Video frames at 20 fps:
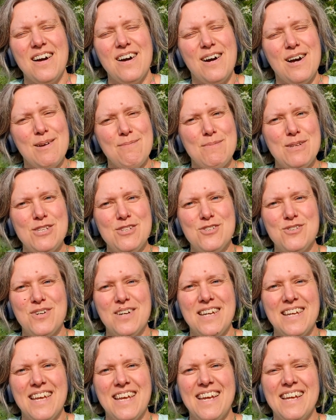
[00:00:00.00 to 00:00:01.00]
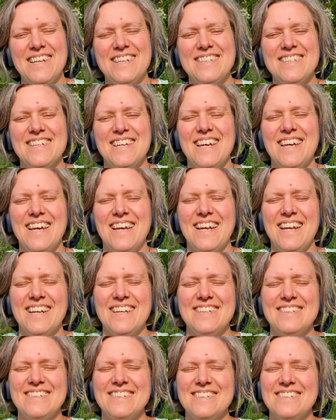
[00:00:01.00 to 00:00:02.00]
I'm enjoying it,
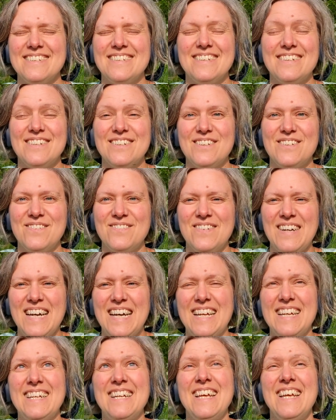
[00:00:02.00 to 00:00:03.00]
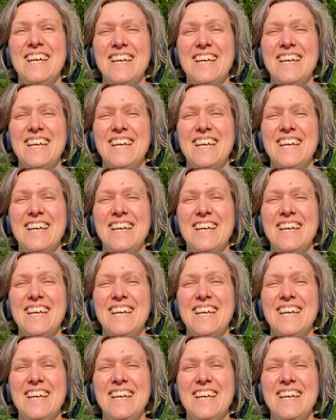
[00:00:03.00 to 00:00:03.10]
and oh man,